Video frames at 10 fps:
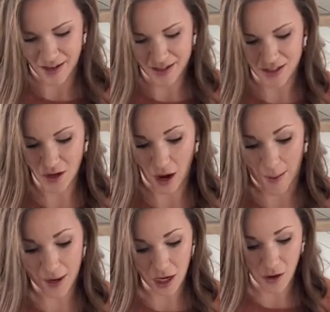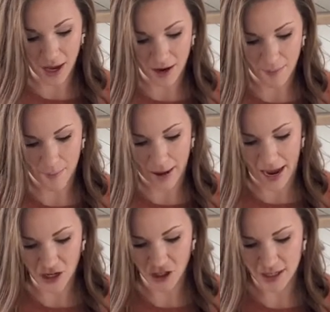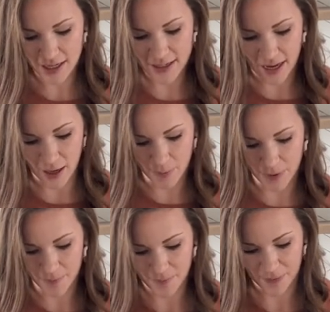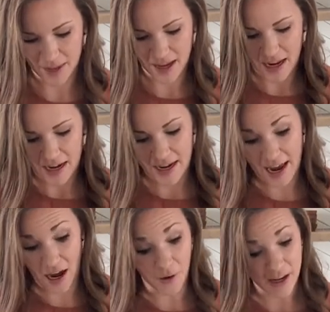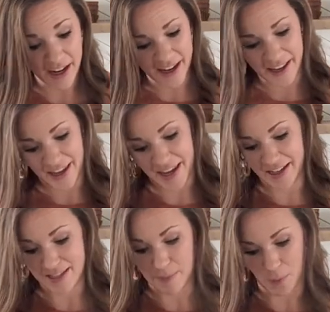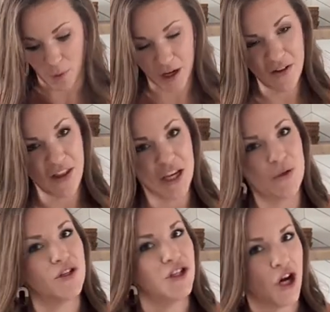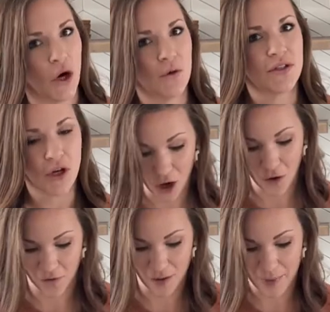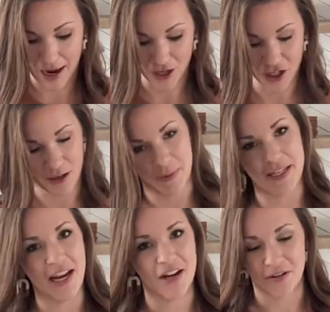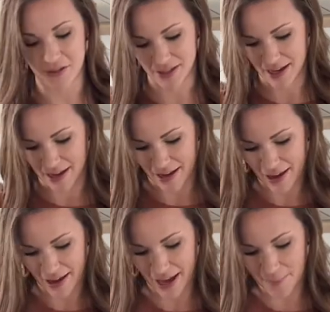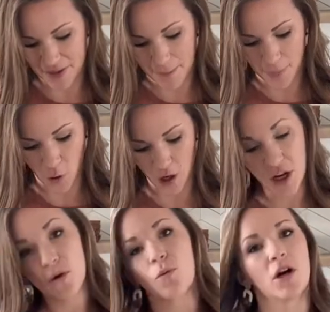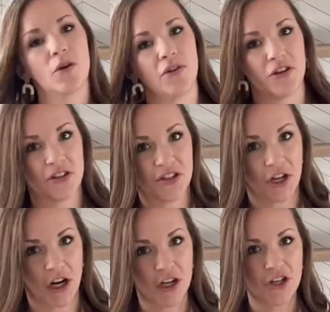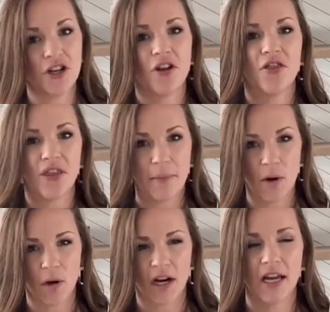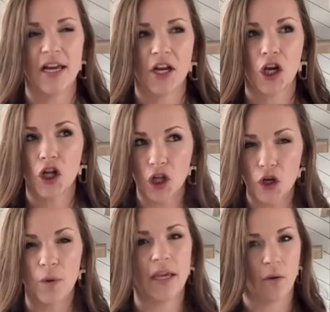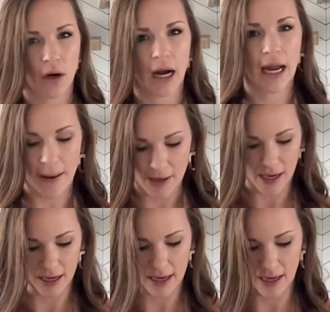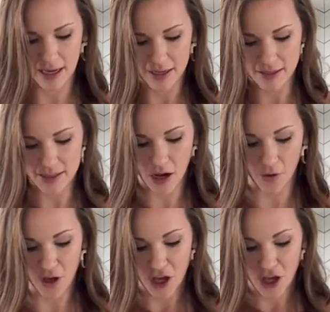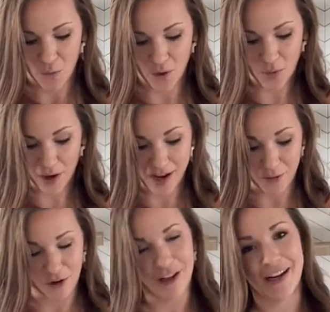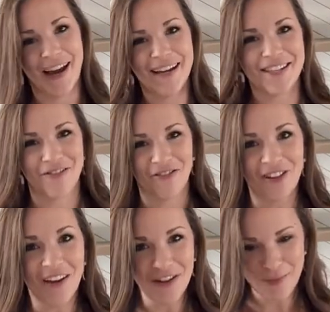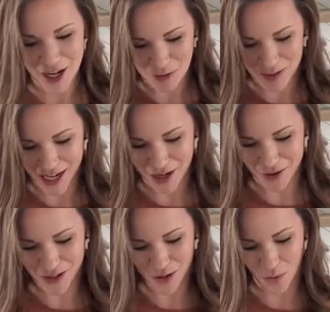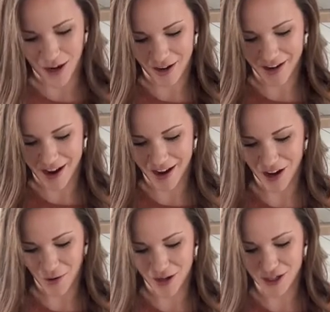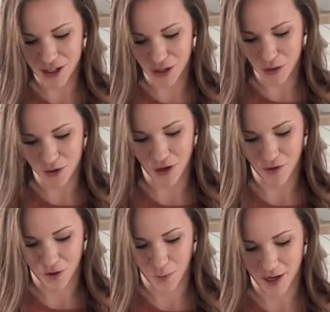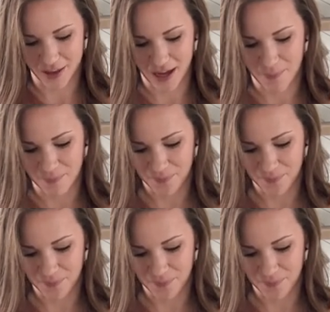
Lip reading: So I'm gonna go ahead and mash these up. Now, it's important that you don't over mash your potatoes. The more you work with your starch, the more gluey or gummy it can get. So we want really nice and fluffy mashed potatoes, so we are not going to overwork them.